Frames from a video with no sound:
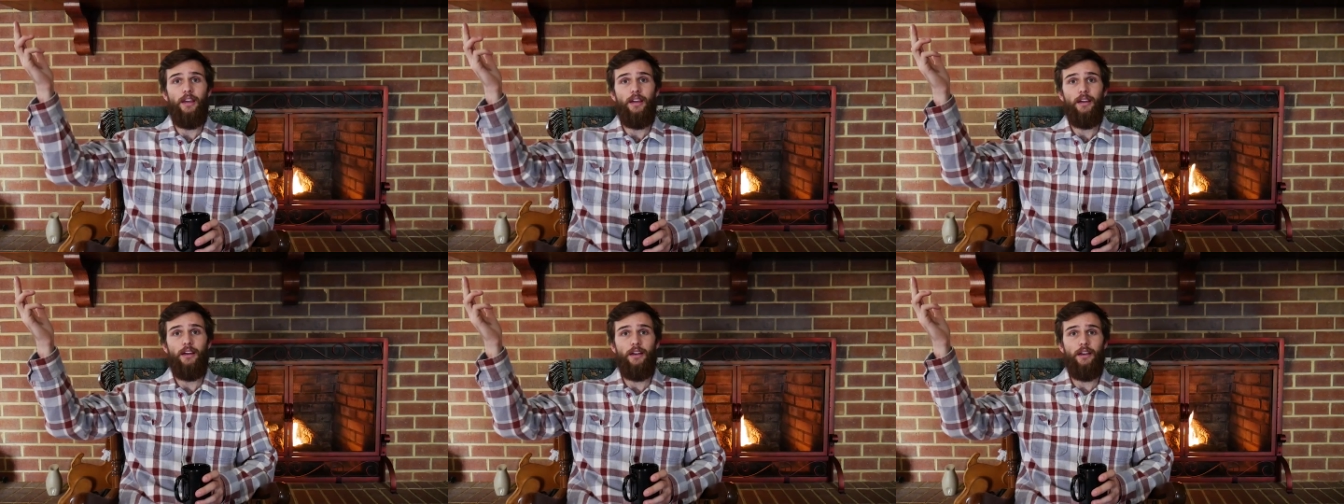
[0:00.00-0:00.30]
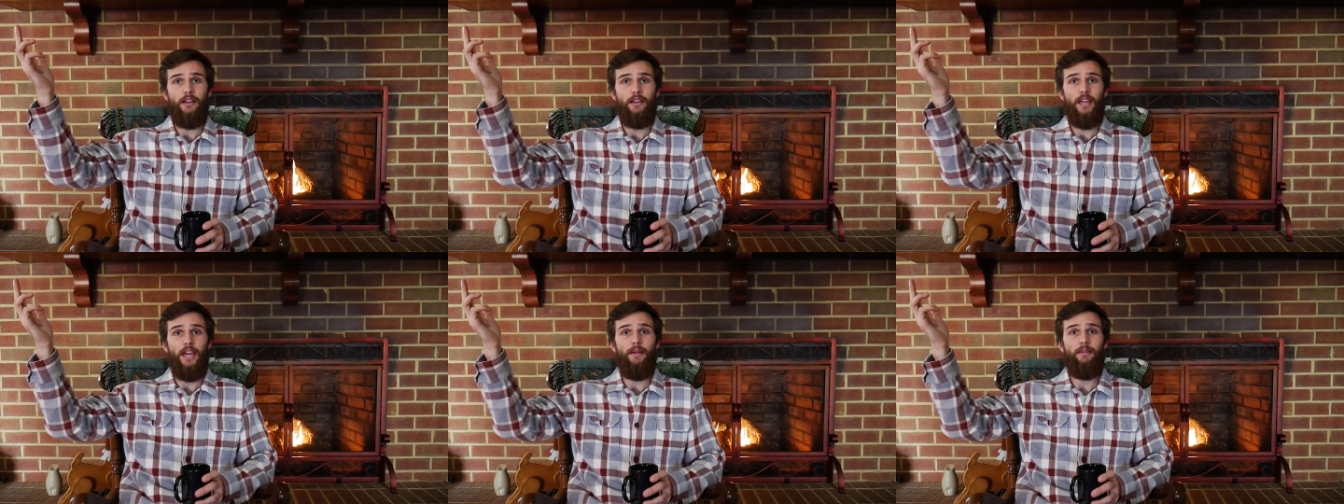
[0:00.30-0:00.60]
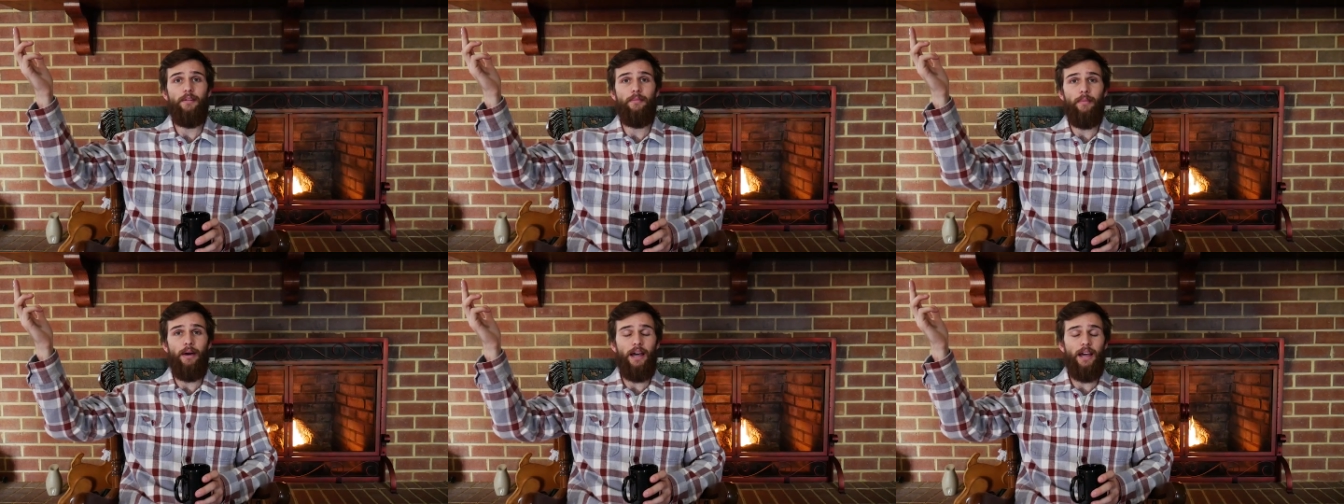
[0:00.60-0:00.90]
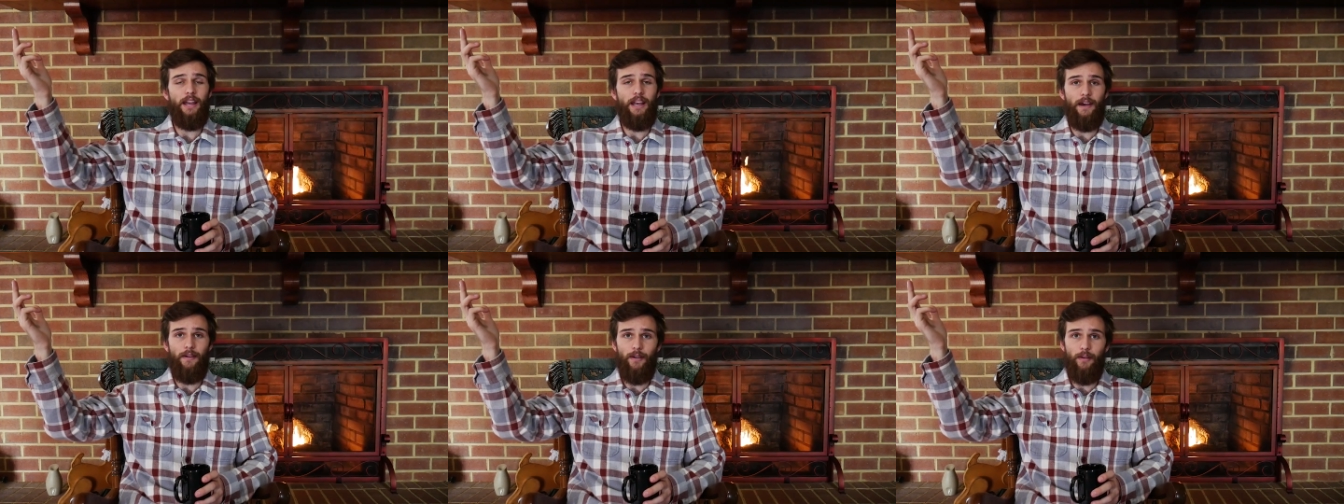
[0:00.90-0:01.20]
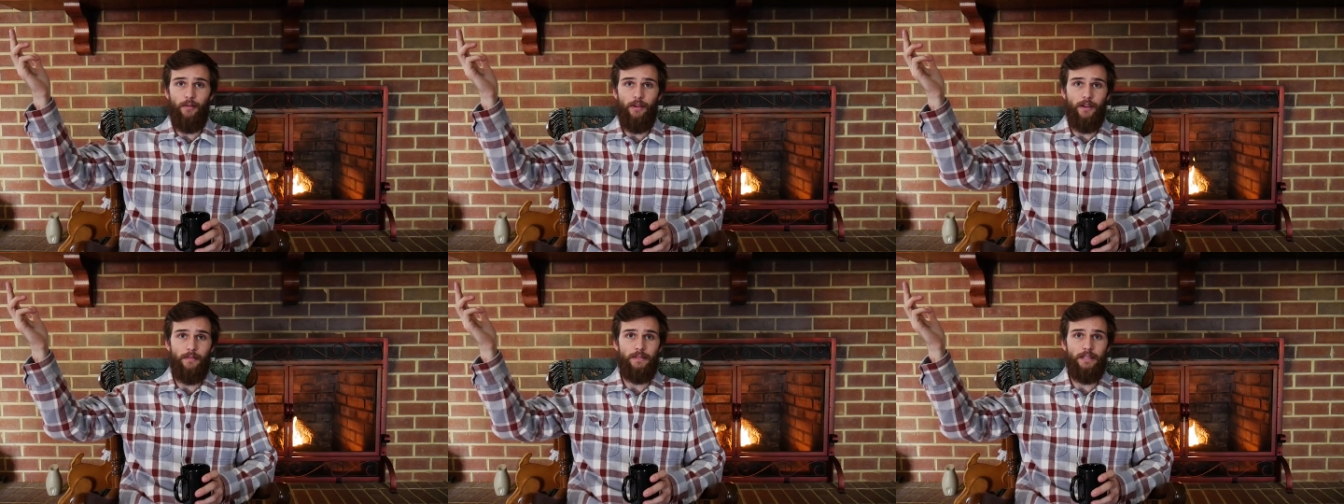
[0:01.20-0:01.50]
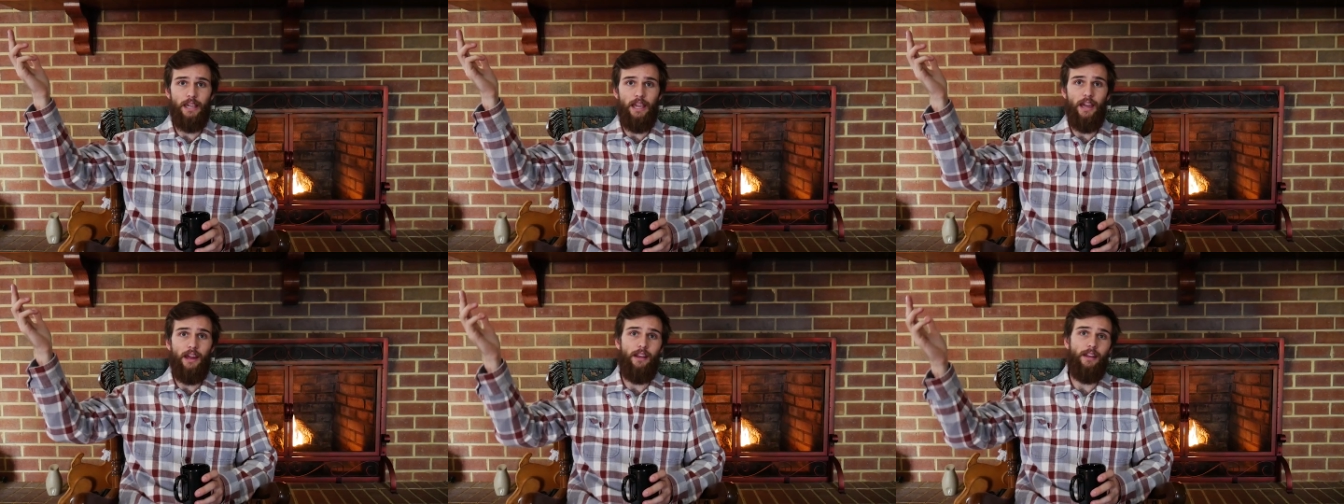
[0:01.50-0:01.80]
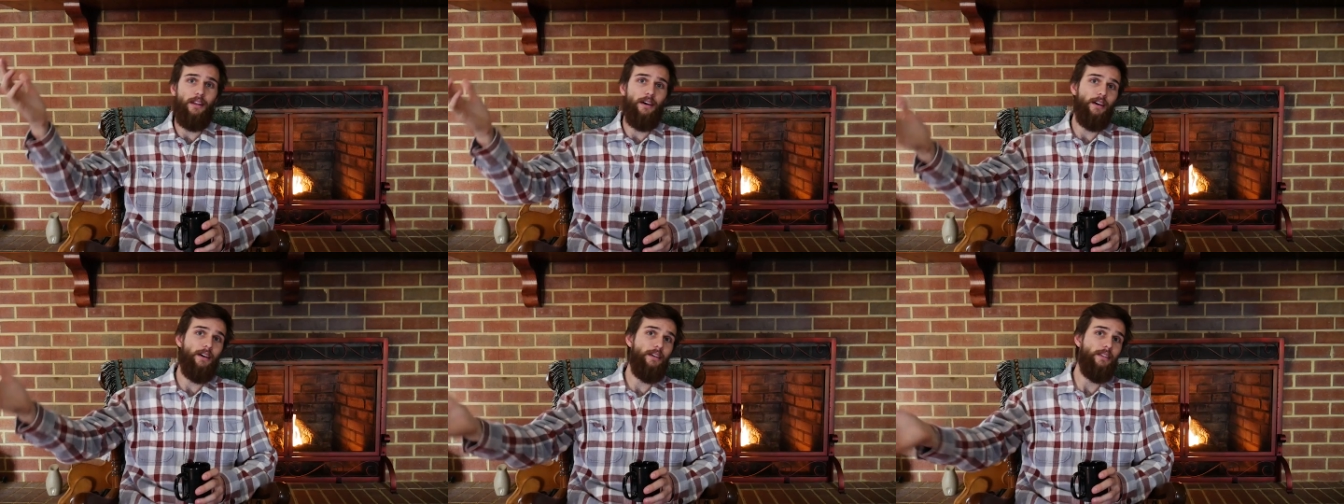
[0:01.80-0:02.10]
uh, came to mind how I went up to
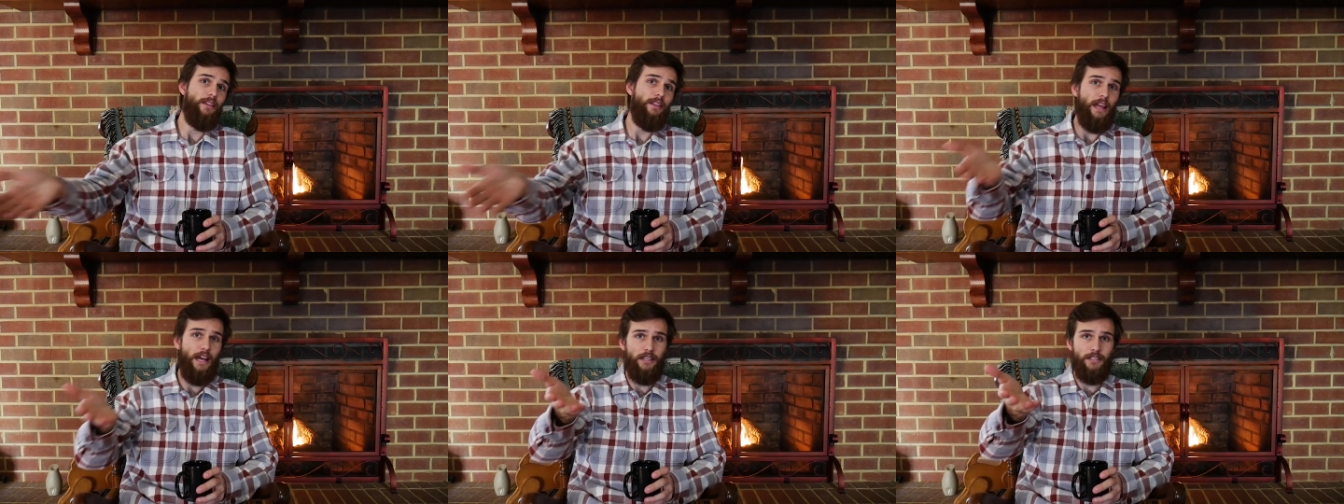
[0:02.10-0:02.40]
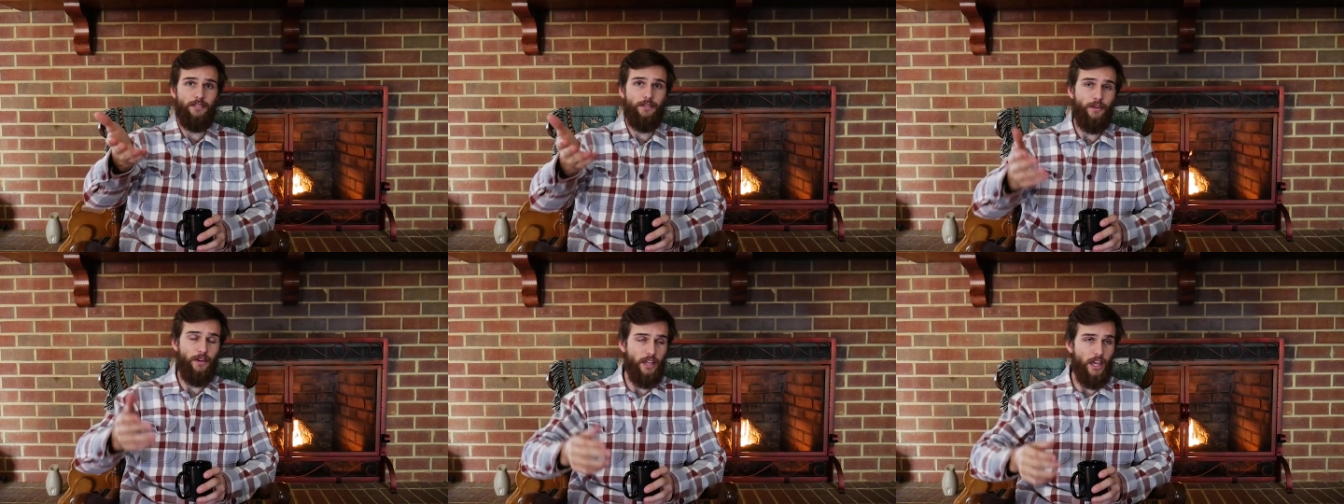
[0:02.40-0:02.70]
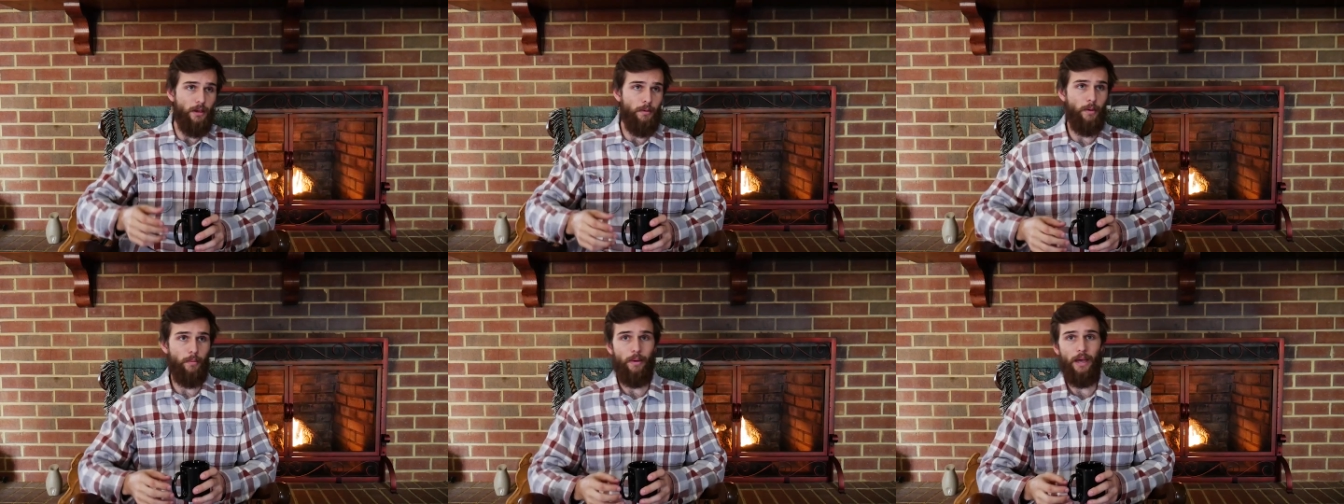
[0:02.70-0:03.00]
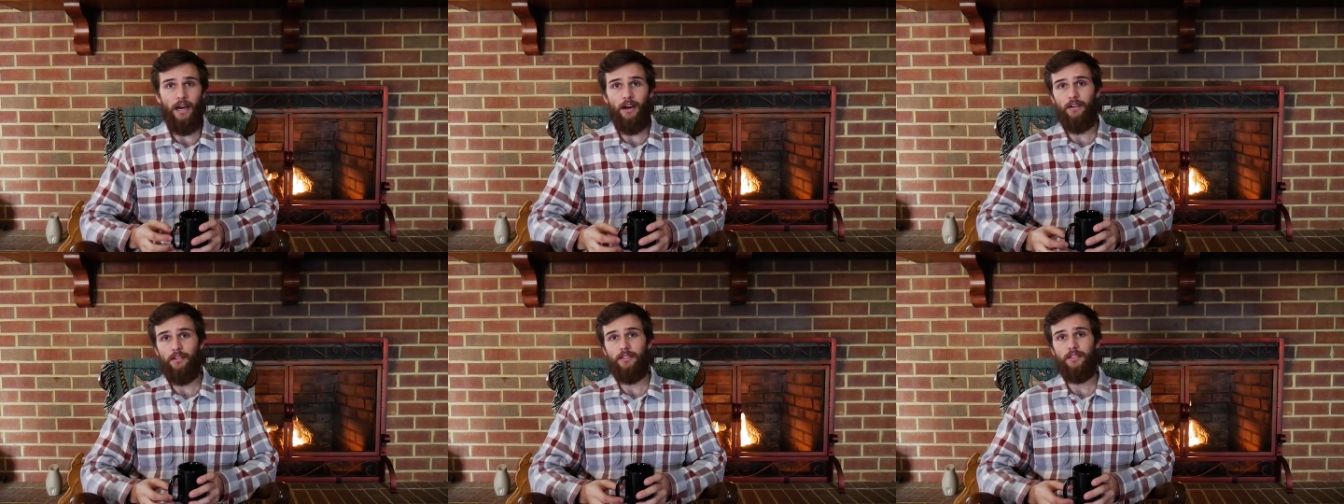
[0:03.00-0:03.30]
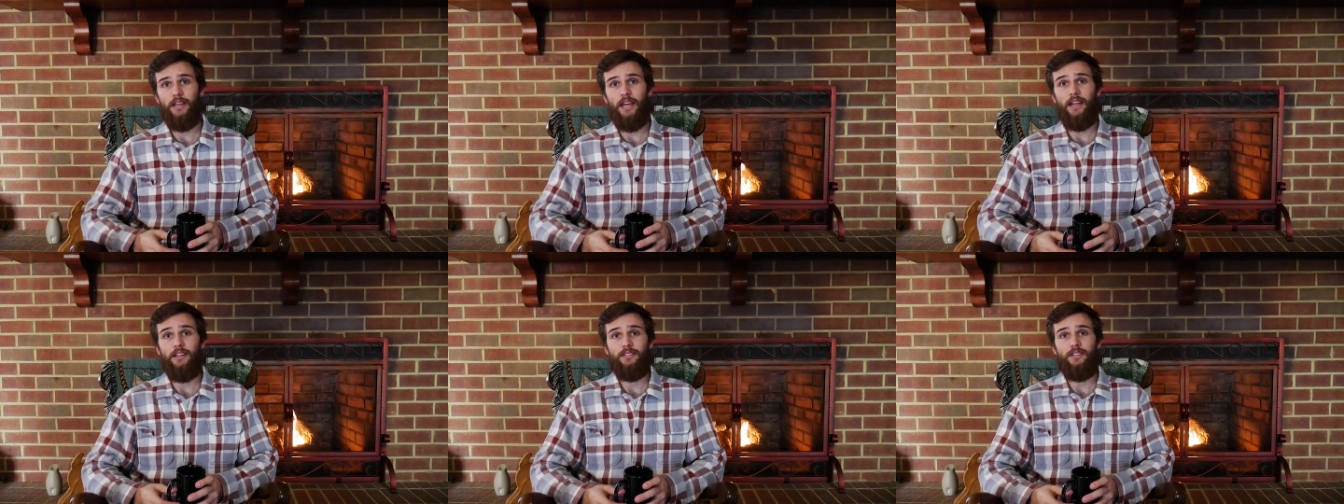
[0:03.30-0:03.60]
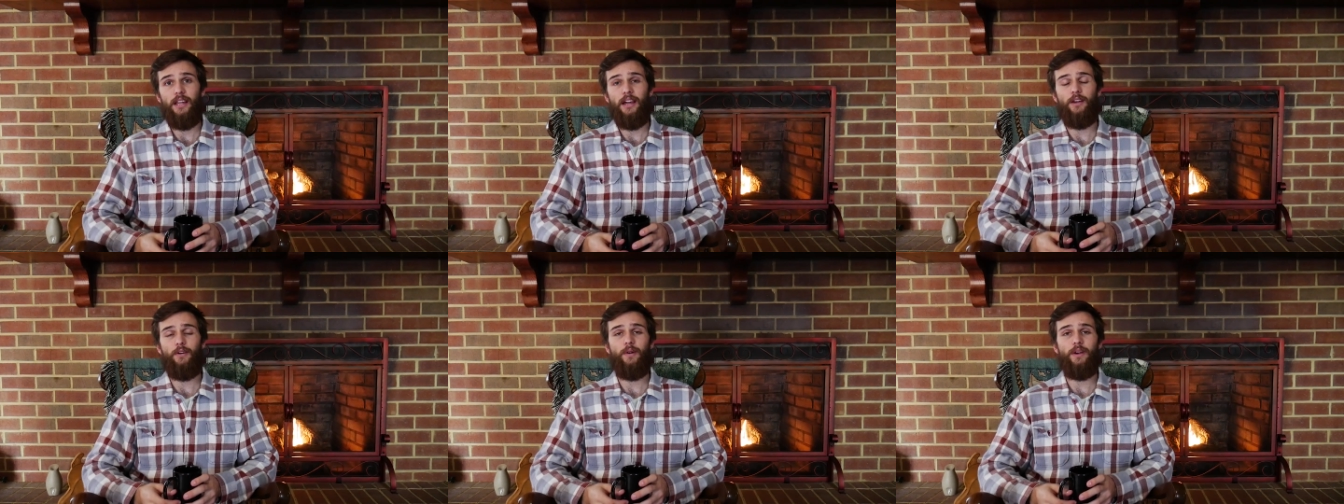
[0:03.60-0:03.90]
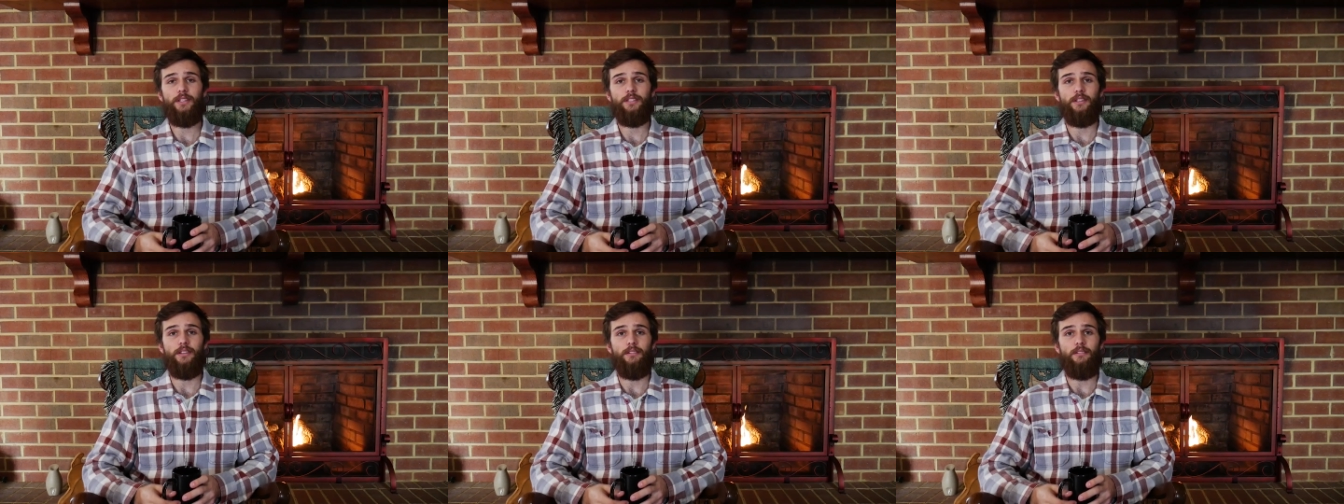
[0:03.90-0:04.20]
Canada, and then that story came about to answer that
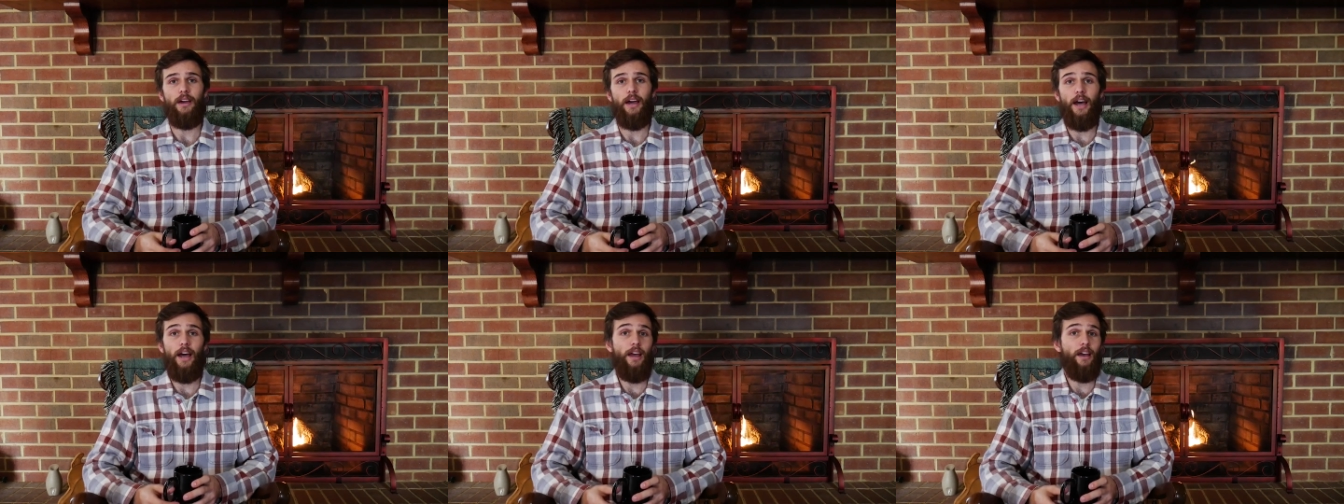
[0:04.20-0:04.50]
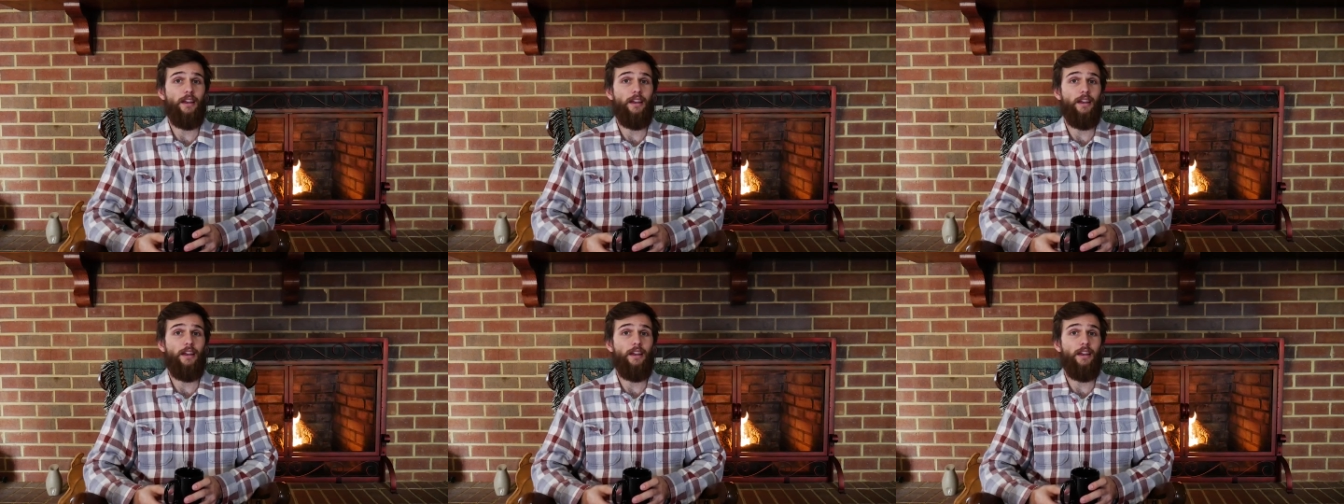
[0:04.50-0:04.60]
question. I